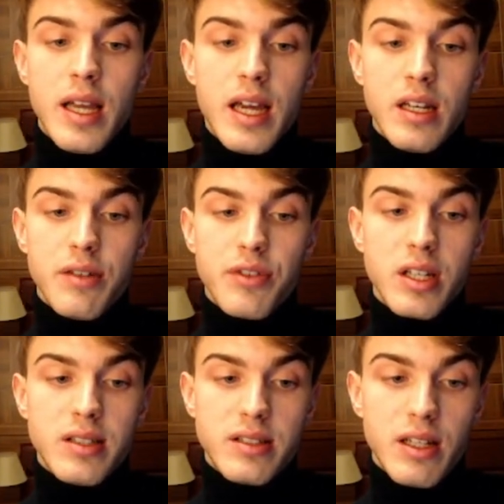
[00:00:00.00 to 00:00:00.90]
And if
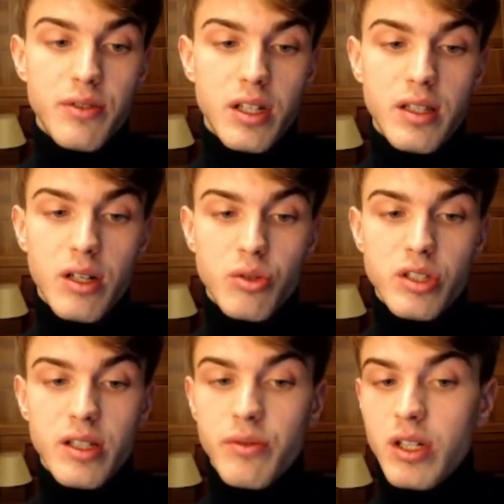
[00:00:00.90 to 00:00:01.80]
king c7, I take on
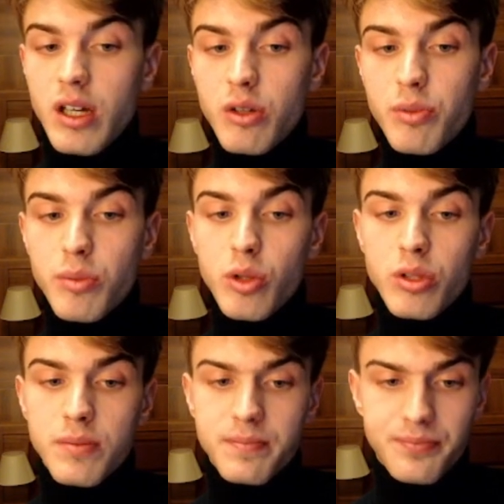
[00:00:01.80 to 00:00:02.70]
g7, he cannot promote.